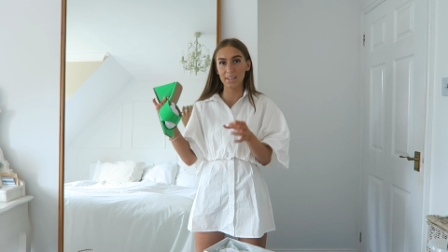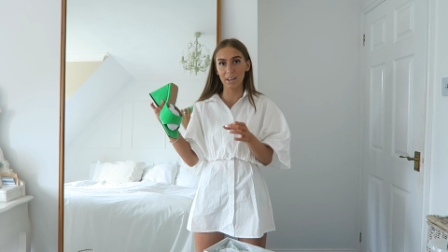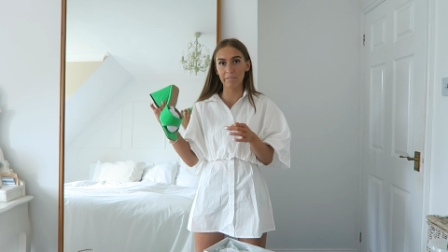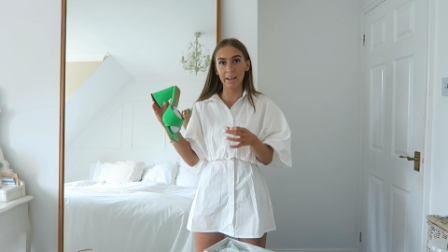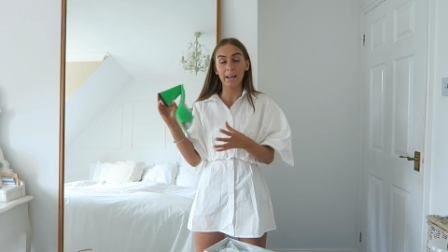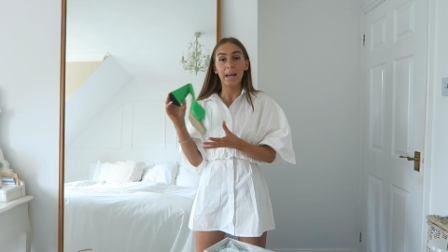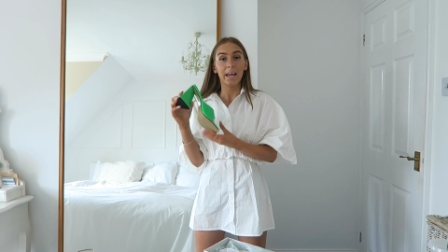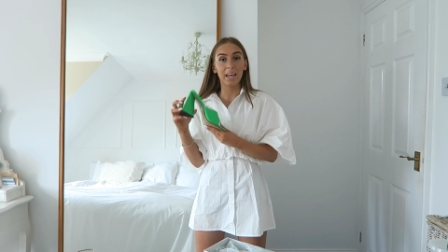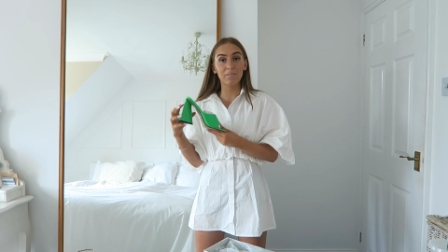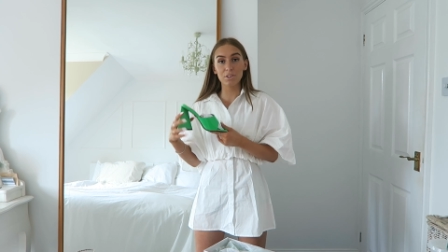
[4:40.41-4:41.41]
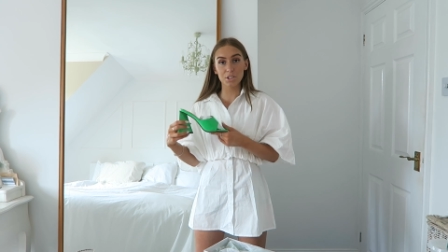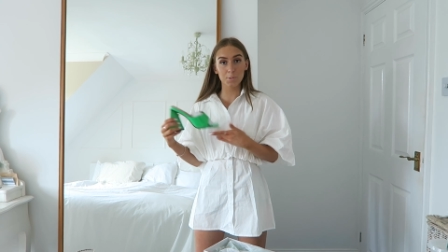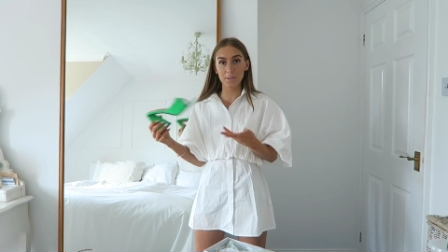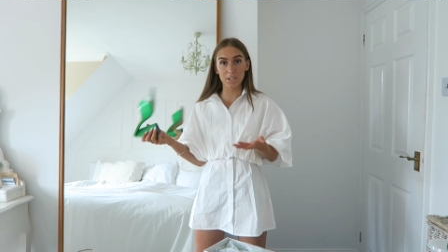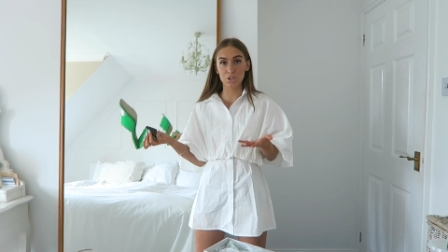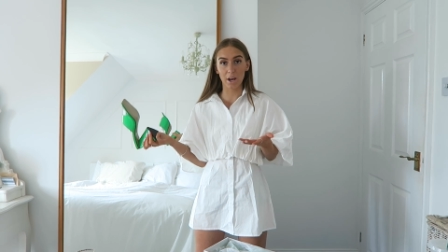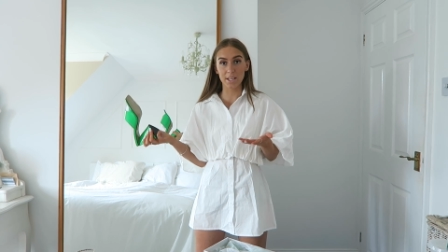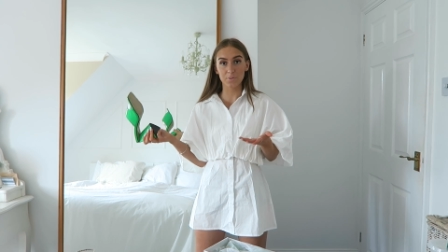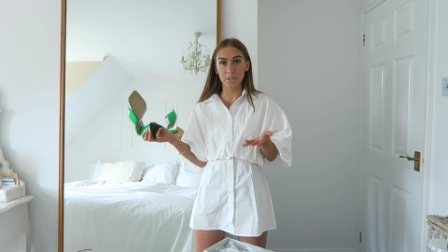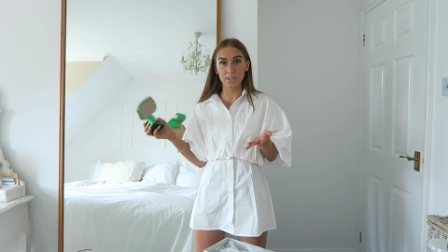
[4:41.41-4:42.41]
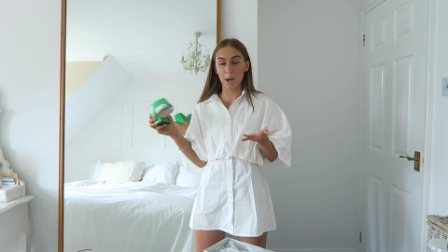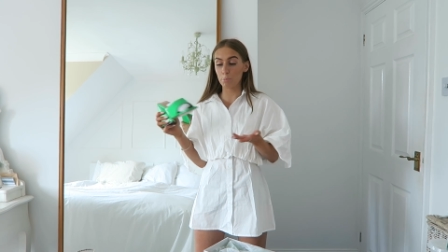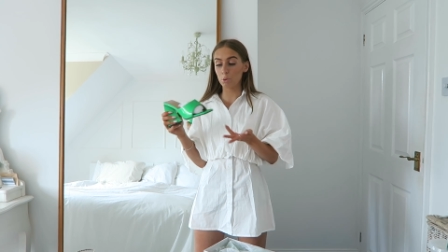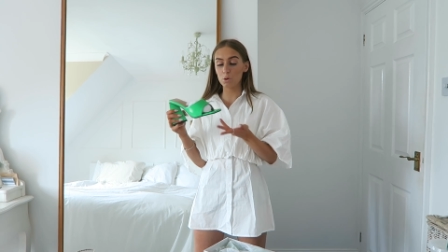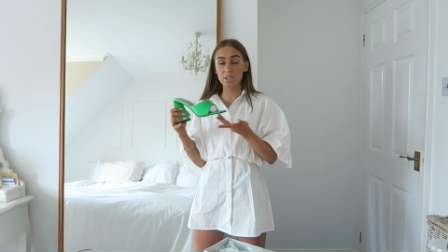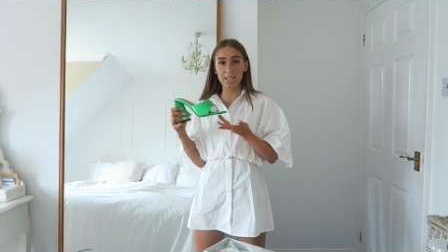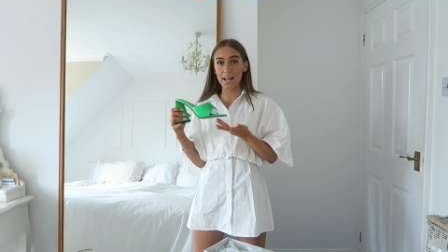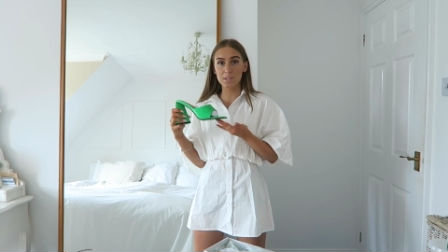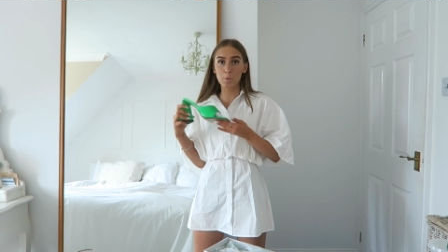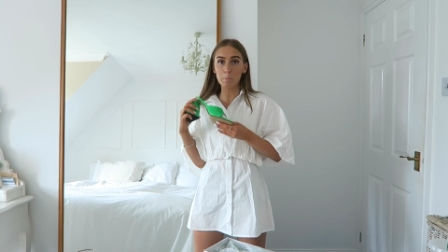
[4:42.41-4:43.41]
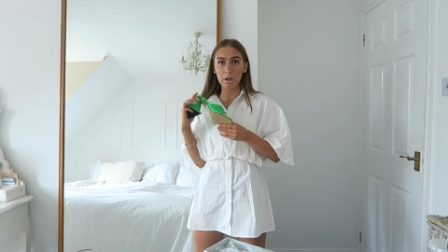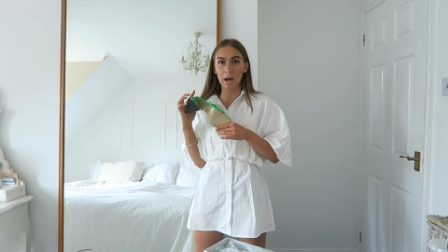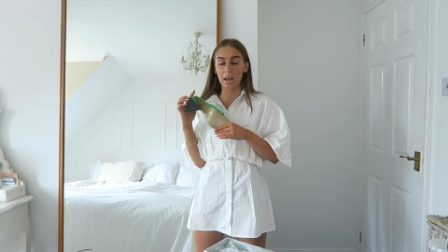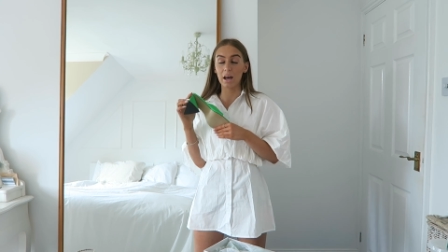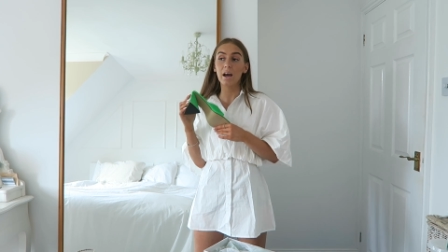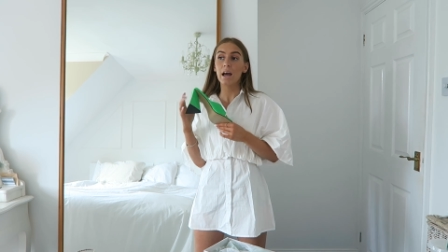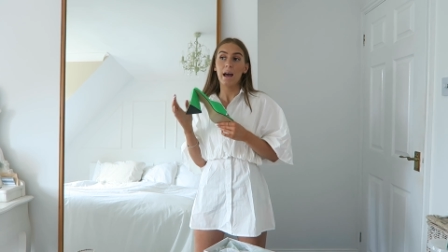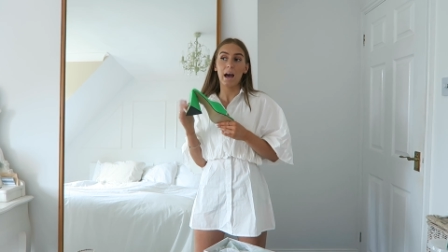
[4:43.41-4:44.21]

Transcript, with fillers: I love it. Even just with this dress, for example, just adds a pop of colour.